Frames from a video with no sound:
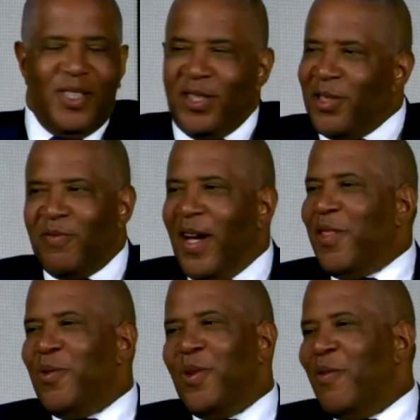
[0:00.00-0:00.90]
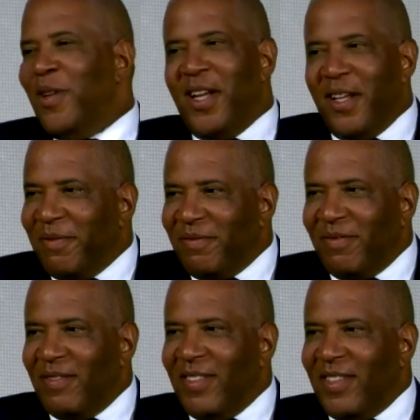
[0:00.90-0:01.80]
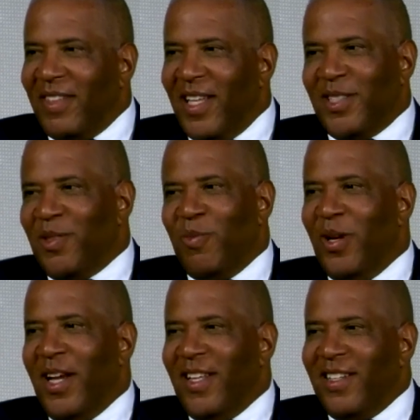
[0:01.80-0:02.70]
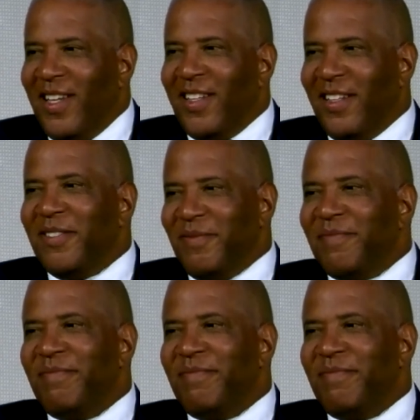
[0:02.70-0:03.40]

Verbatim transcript: you just fight through it every day. That's what I can tell you.